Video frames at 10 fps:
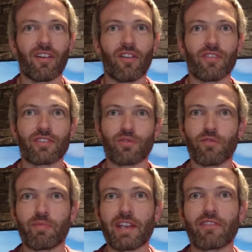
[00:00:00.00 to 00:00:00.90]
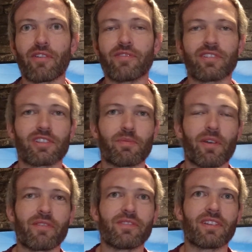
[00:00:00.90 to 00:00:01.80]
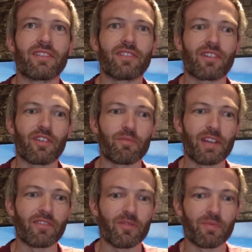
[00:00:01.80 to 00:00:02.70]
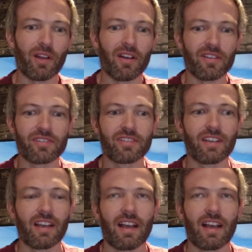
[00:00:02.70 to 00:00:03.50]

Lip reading: the sort of B roads, I suppose, a kind of B road blast.